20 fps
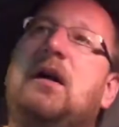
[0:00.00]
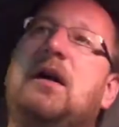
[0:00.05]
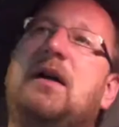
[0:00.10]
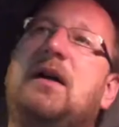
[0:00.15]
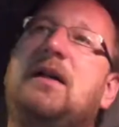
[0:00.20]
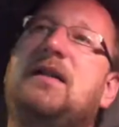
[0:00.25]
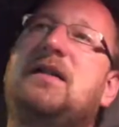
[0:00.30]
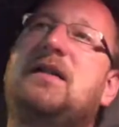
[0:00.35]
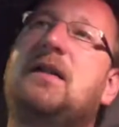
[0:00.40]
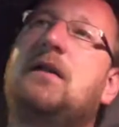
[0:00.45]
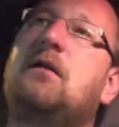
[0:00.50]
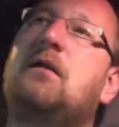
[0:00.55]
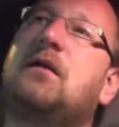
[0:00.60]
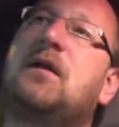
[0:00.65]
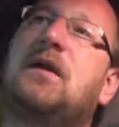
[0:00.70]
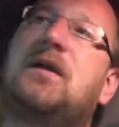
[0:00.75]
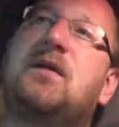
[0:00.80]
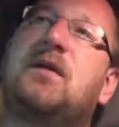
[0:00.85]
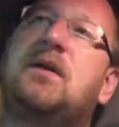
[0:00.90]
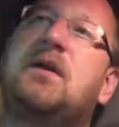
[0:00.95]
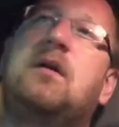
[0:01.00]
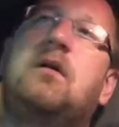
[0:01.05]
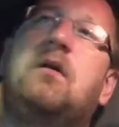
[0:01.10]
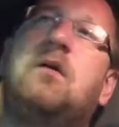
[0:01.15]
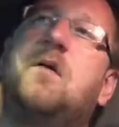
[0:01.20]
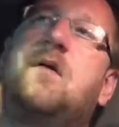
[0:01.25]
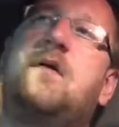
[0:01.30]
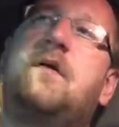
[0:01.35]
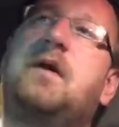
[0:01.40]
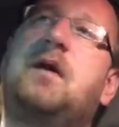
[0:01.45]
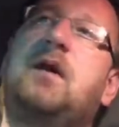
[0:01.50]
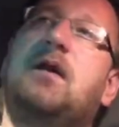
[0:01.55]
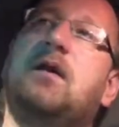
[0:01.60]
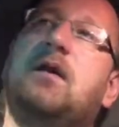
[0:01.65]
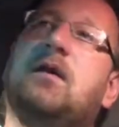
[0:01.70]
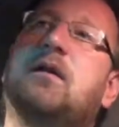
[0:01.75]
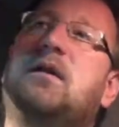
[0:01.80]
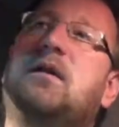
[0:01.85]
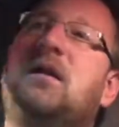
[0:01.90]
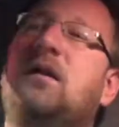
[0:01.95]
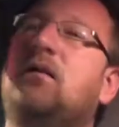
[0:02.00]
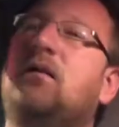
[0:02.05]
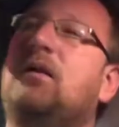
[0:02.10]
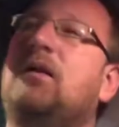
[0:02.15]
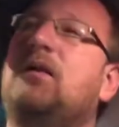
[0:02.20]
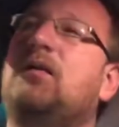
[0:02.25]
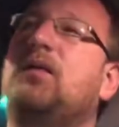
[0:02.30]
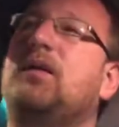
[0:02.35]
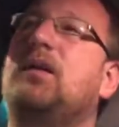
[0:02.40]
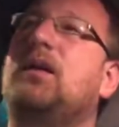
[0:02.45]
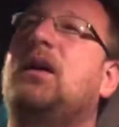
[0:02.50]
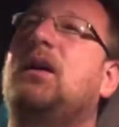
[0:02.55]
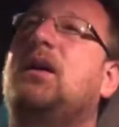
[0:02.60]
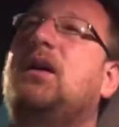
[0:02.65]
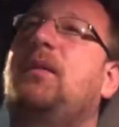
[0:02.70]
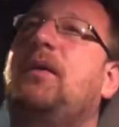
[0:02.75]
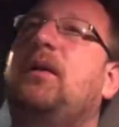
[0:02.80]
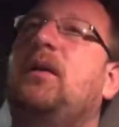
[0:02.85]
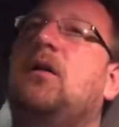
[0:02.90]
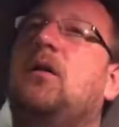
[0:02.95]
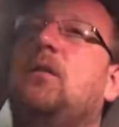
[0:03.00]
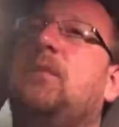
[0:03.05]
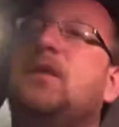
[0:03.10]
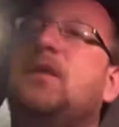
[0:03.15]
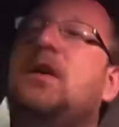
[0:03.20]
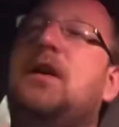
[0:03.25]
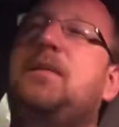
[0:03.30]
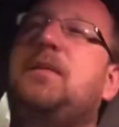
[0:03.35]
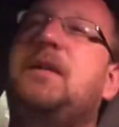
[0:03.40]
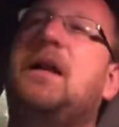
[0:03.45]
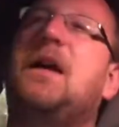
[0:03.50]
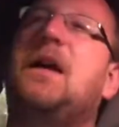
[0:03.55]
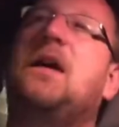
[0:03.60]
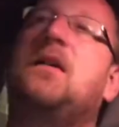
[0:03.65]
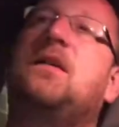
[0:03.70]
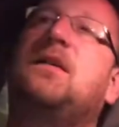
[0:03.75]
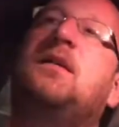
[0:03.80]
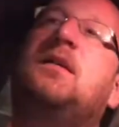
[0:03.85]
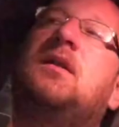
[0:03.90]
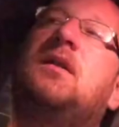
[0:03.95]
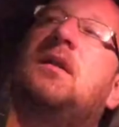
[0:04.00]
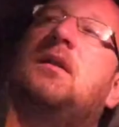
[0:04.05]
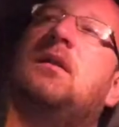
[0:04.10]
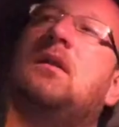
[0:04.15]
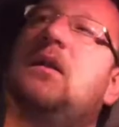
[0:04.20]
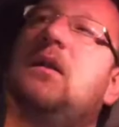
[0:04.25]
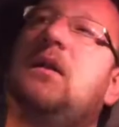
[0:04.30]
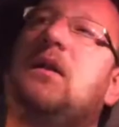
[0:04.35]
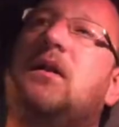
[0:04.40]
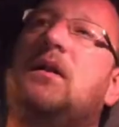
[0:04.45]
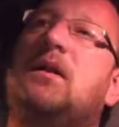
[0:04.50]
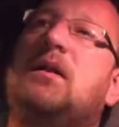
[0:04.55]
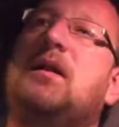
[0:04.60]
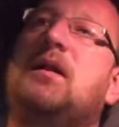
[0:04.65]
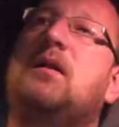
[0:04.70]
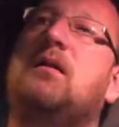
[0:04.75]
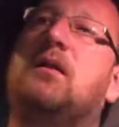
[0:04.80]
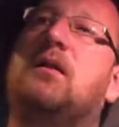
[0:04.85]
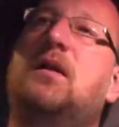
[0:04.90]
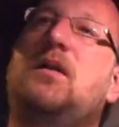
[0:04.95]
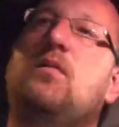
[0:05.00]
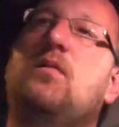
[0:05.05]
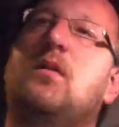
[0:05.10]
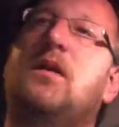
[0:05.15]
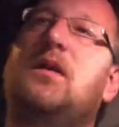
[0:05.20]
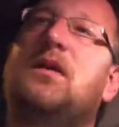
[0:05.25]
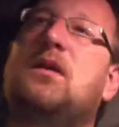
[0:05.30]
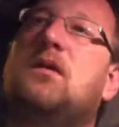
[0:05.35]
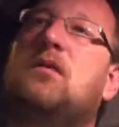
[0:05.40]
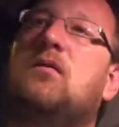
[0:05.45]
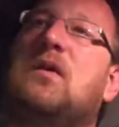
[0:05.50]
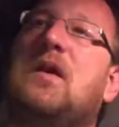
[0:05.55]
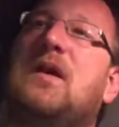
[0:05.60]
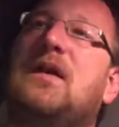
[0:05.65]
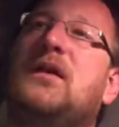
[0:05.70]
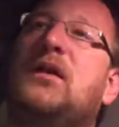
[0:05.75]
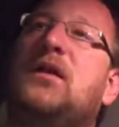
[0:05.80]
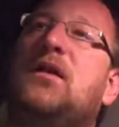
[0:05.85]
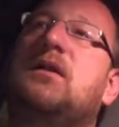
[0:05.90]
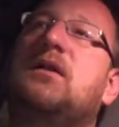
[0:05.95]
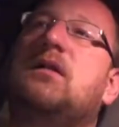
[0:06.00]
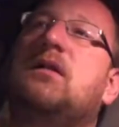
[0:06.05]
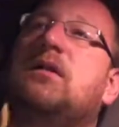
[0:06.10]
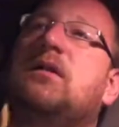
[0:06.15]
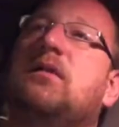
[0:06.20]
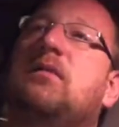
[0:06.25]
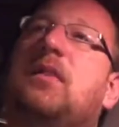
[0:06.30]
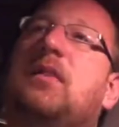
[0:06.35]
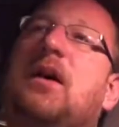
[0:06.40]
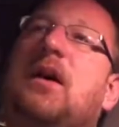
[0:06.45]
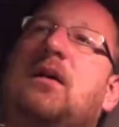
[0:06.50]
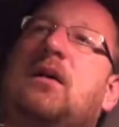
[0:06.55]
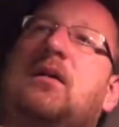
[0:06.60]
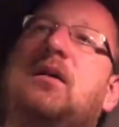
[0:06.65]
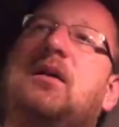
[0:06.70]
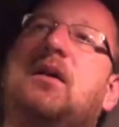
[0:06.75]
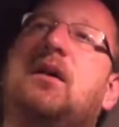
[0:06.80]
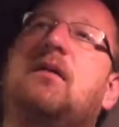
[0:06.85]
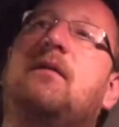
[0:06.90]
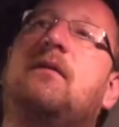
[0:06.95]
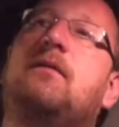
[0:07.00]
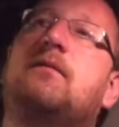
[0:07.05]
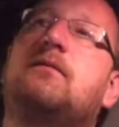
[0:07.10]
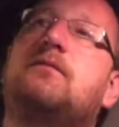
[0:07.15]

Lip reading: And singleness was a whole other thing. Singleness was not coming home to an empty house. Singleness wasn't raising children by yourself.